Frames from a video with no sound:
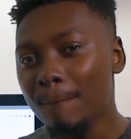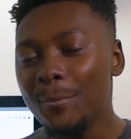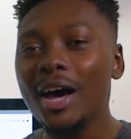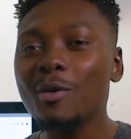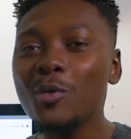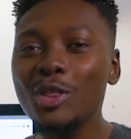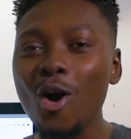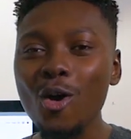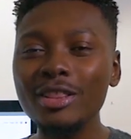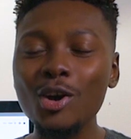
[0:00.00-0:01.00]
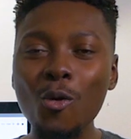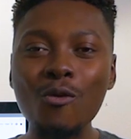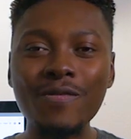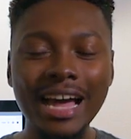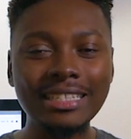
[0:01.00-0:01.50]
But with all the
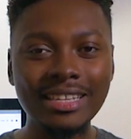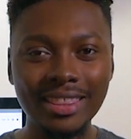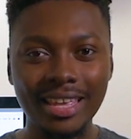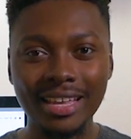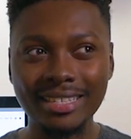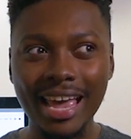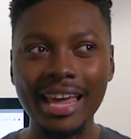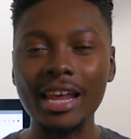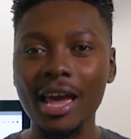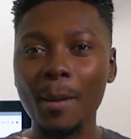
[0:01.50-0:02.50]
cool fancy things, and